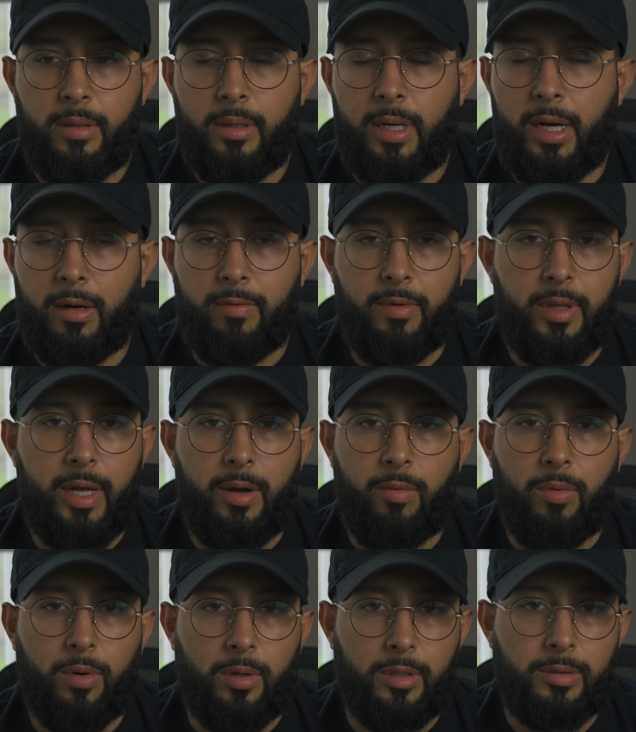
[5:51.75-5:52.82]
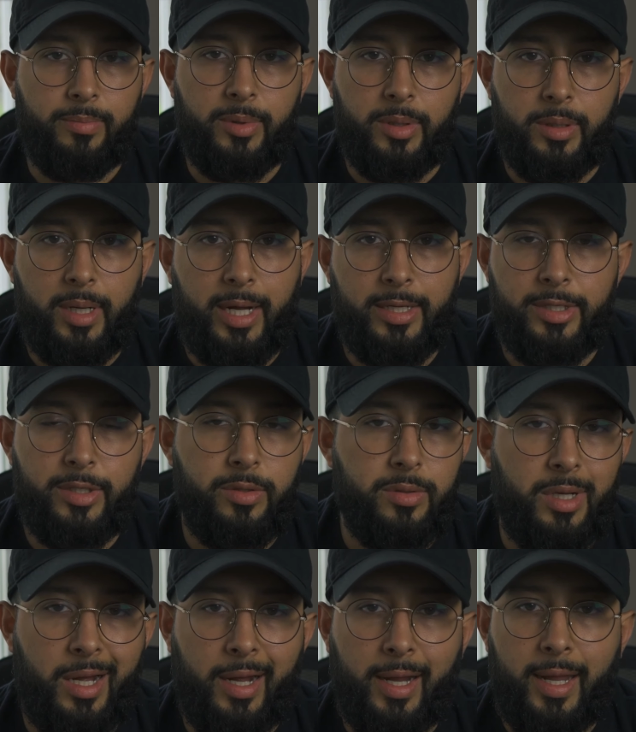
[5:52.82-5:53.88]
however that works, but I just
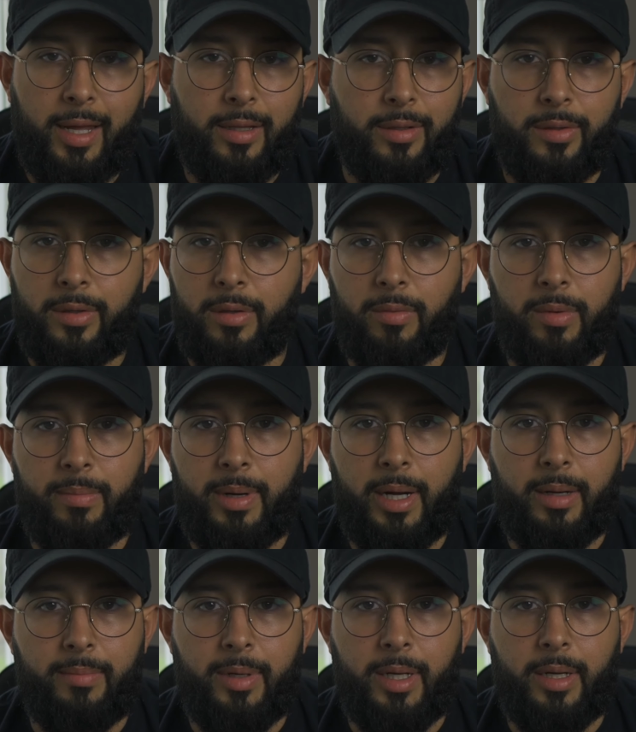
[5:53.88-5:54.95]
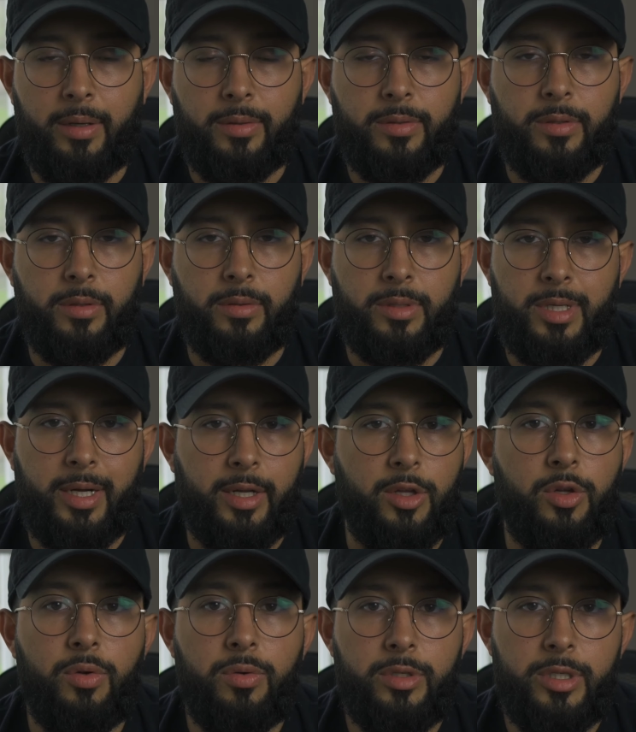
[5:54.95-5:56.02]
use iCalendar to remind me now, so it's not a
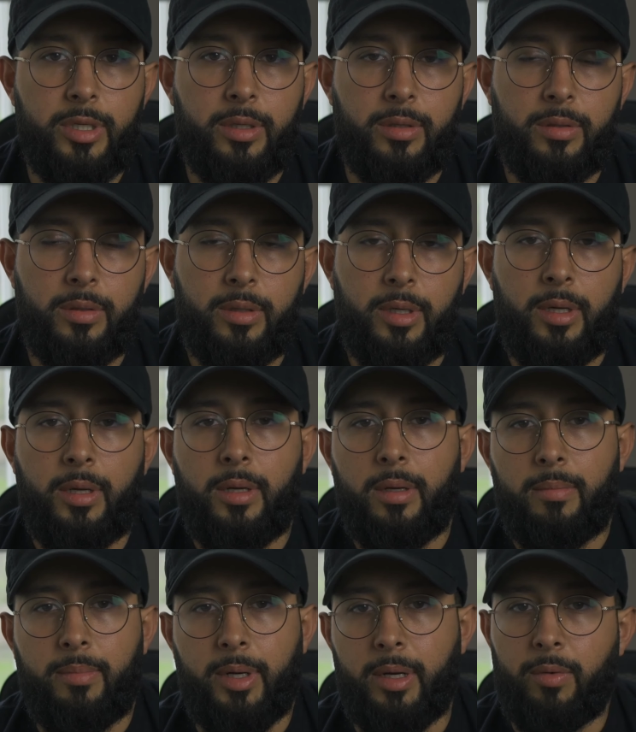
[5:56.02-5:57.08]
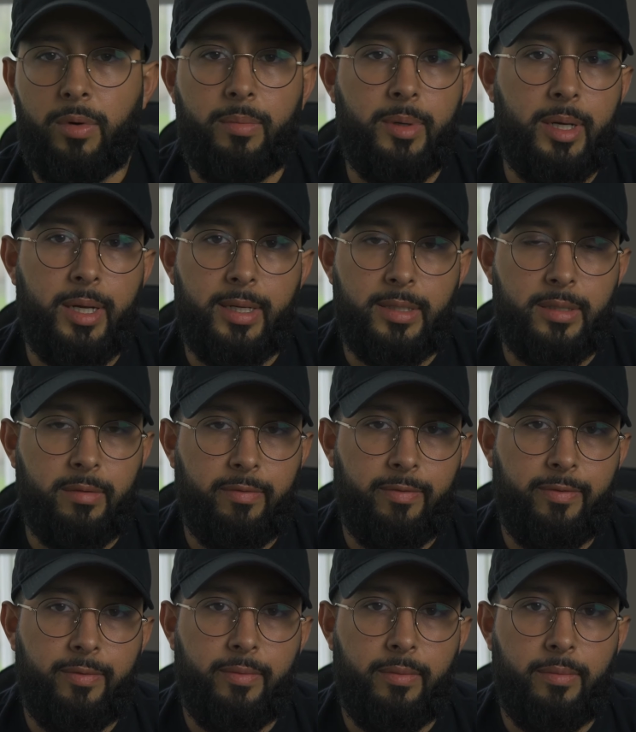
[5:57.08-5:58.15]
huge deal, but it would be nice
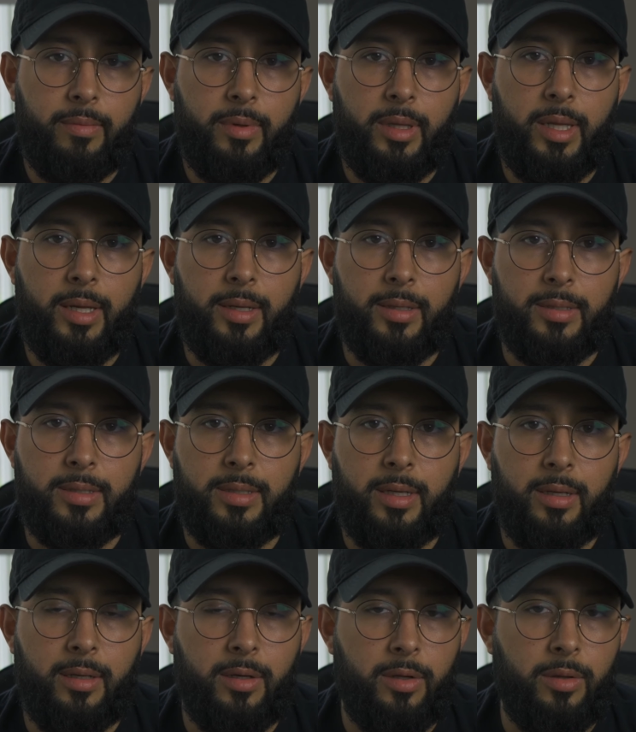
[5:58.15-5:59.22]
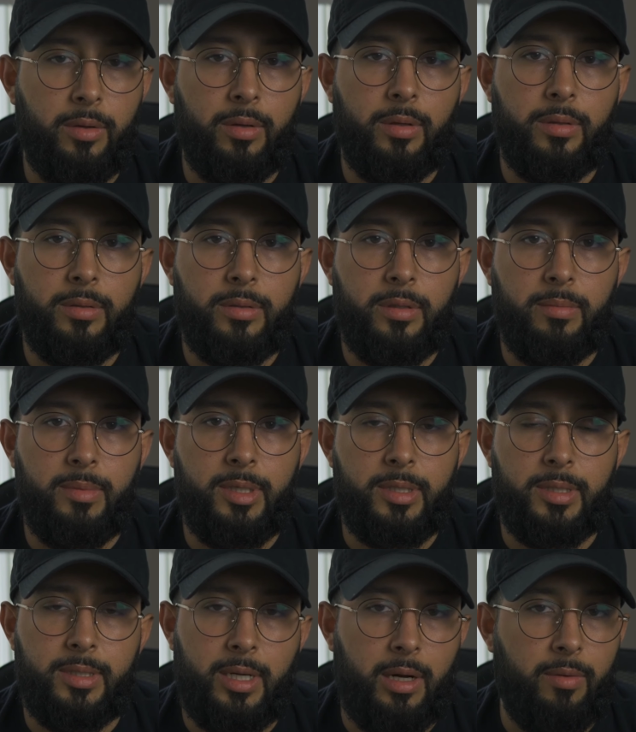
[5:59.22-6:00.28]
if they could send an alert to me
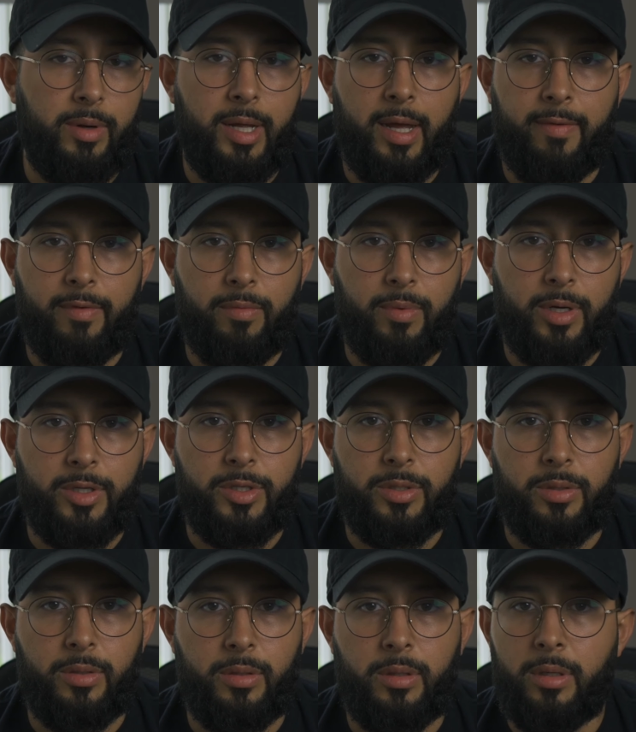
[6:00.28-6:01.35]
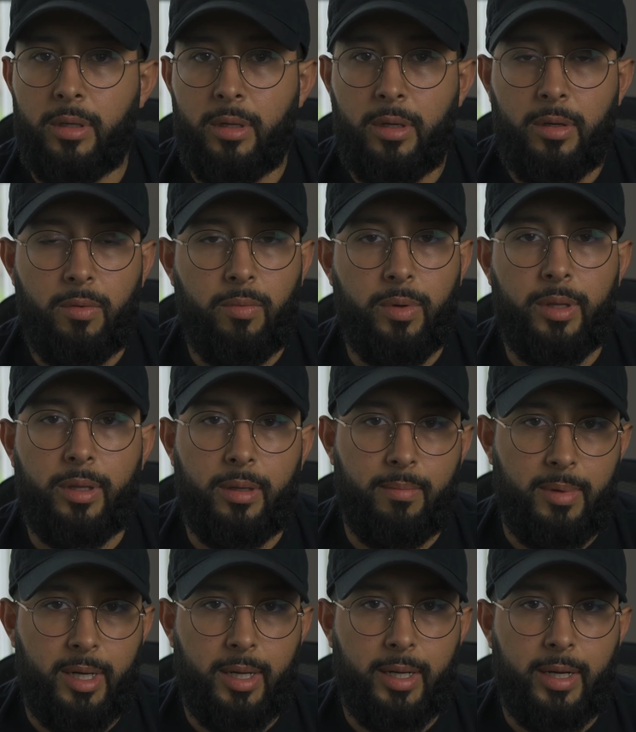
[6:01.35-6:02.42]
since I already have it registered within
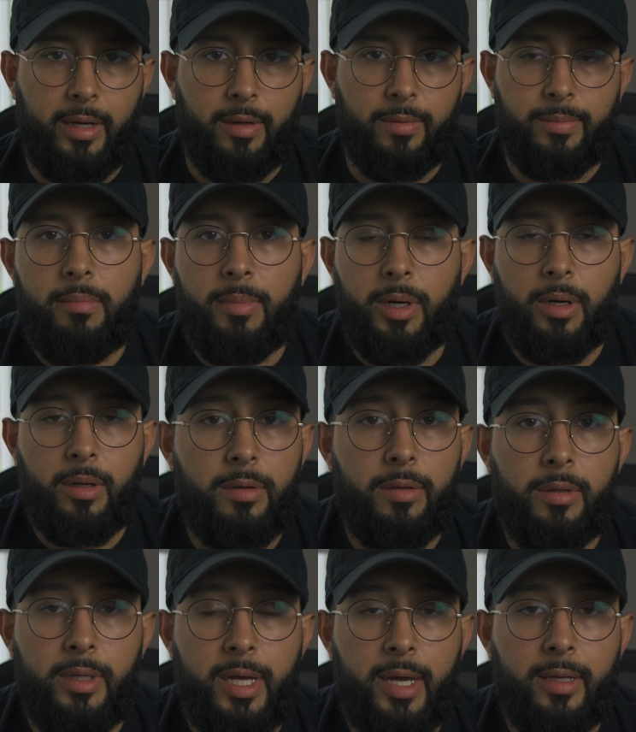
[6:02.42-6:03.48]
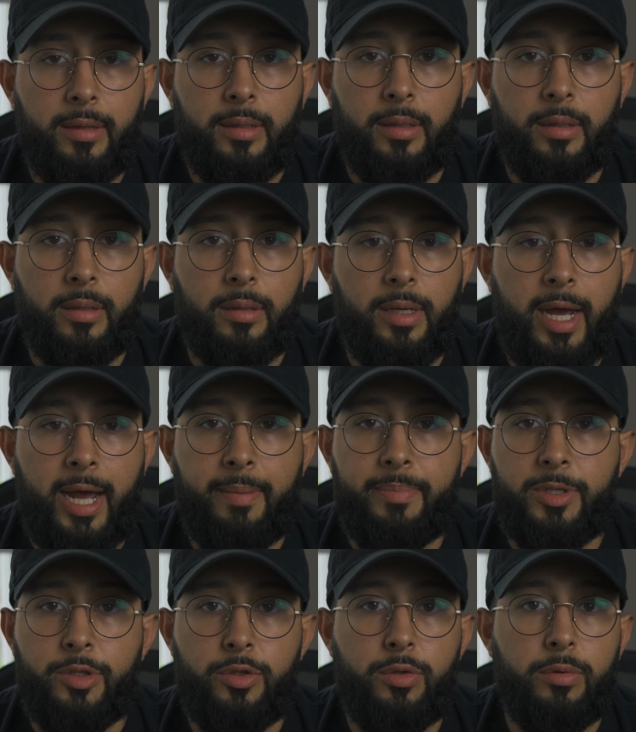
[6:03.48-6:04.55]
my account. But than that, the
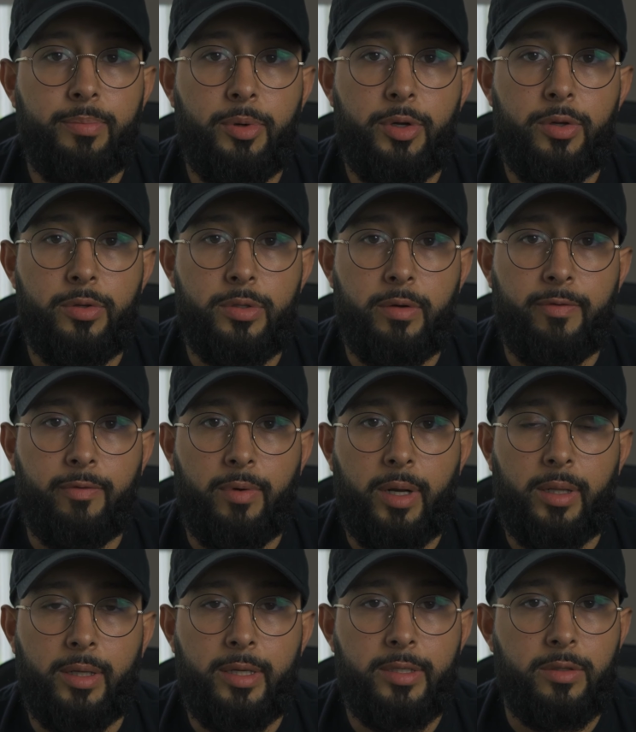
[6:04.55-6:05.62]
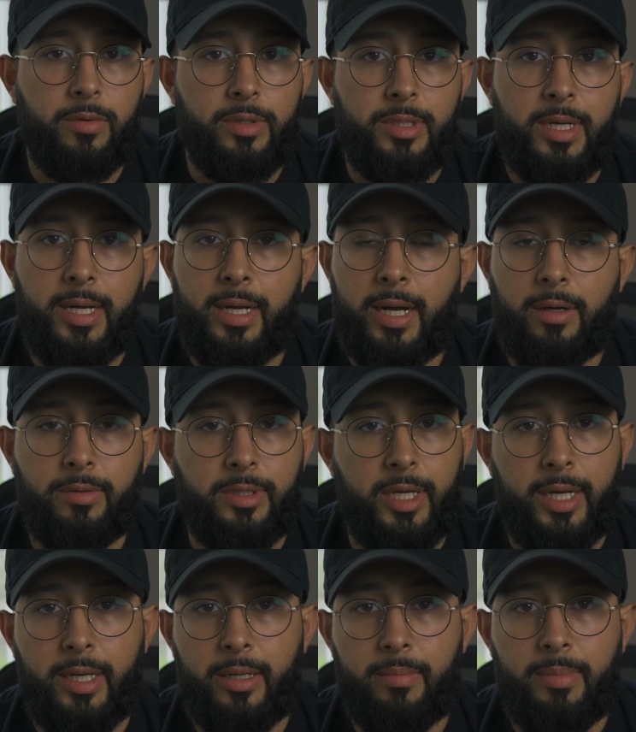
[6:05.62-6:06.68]
app is super user friendly, so it's not
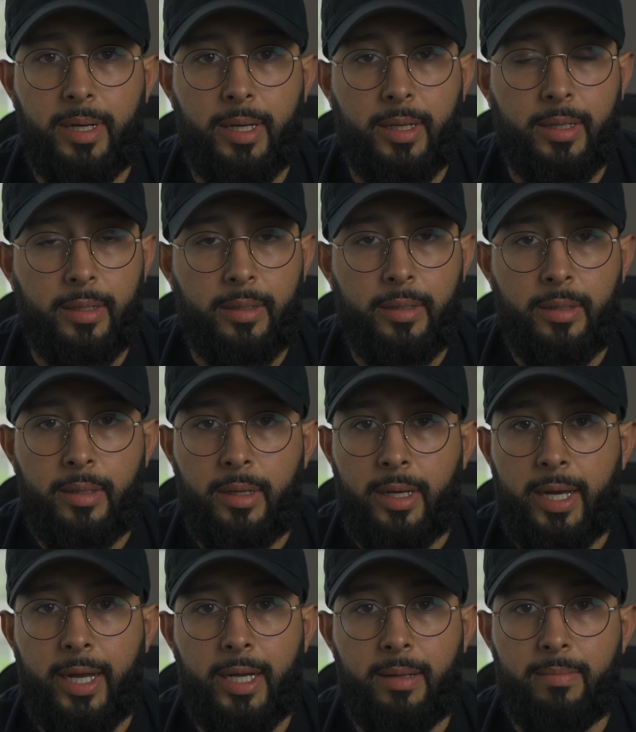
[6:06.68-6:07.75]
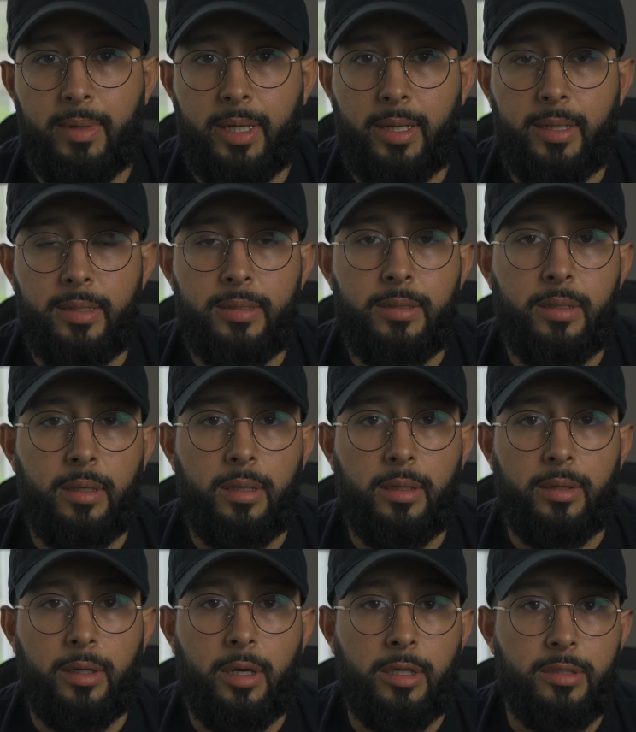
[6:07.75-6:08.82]
outdated by any means.
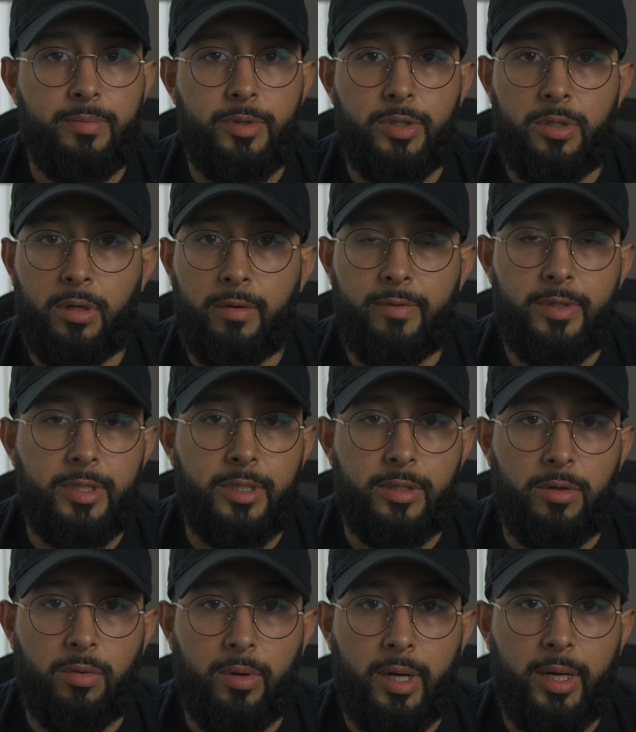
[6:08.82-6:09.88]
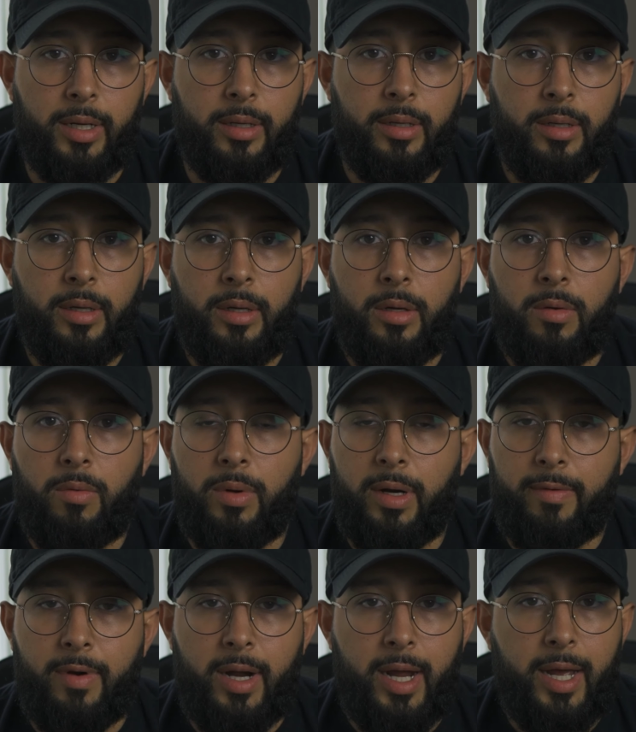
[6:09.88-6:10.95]
The customer service is great.
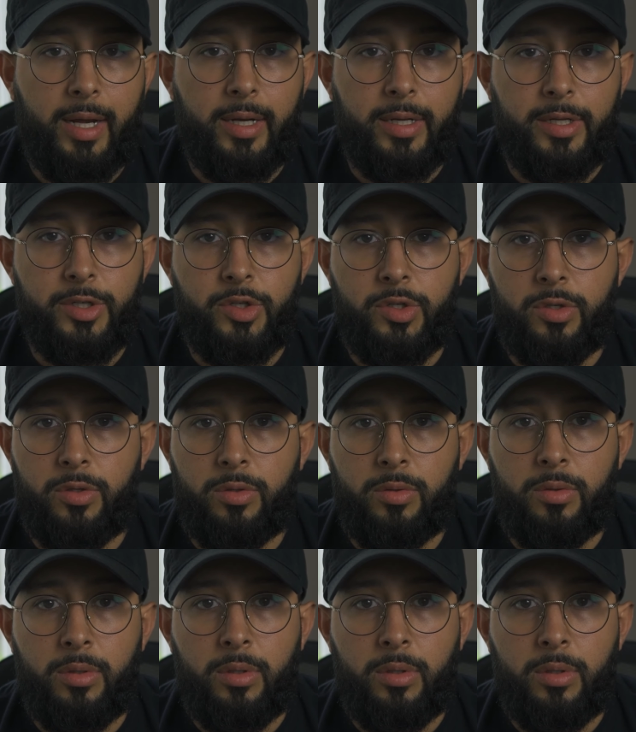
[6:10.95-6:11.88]
Whenever I had an issue,